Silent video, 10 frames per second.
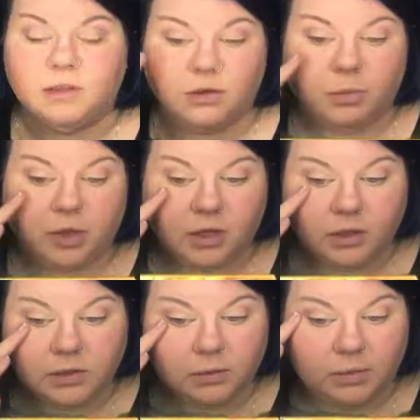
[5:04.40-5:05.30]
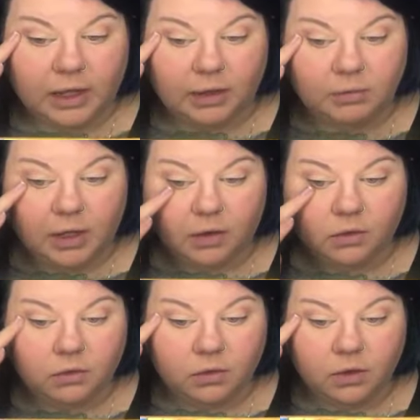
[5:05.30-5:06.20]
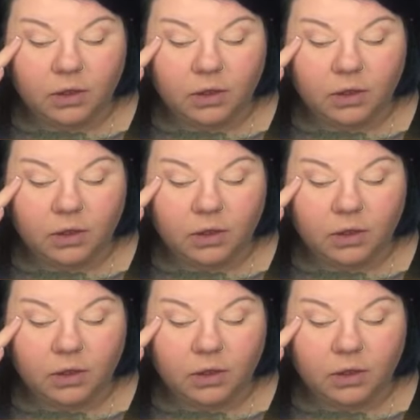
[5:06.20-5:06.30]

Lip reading: either putting some tape down,